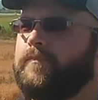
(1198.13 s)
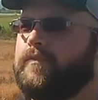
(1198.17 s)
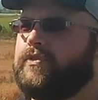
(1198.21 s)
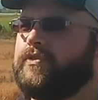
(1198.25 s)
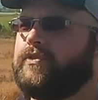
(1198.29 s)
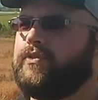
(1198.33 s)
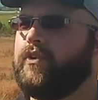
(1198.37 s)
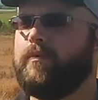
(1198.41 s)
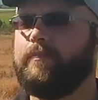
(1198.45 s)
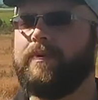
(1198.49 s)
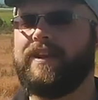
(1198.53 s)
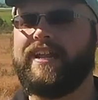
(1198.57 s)

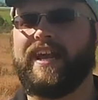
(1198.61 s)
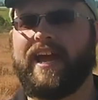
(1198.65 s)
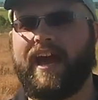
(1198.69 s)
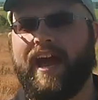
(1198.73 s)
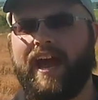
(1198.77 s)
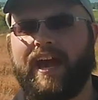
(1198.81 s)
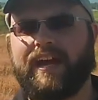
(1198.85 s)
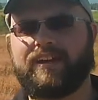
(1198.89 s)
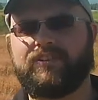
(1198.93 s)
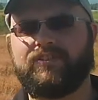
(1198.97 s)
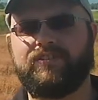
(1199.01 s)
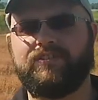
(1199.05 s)
so many
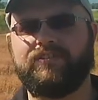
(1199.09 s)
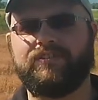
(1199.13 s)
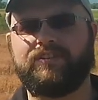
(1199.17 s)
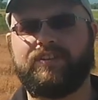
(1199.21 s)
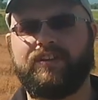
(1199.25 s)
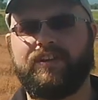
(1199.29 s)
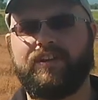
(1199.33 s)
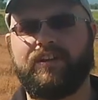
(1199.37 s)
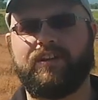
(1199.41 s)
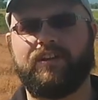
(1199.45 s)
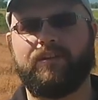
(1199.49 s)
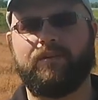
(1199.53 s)
actions
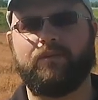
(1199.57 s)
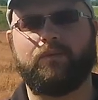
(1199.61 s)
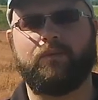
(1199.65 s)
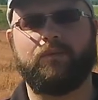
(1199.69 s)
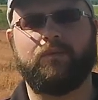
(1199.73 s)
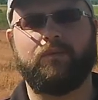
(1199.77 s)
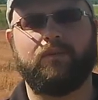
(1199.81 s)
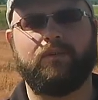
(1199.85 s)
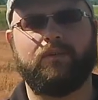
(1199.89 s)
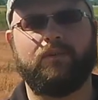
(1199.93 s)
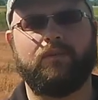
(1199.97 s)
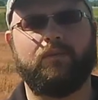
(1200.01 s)
here
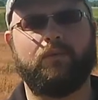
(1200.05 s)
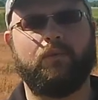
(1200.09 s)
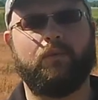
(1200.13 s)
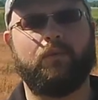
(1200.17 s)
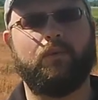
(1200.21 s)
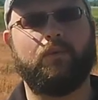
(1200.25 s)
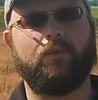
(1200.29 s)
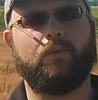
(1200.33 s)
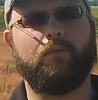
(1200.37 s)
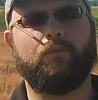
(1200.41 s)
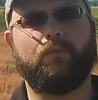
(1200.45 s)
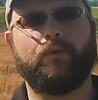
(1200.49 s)

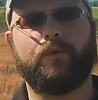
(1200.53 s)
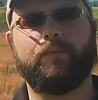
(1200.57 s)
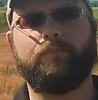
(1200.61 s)
were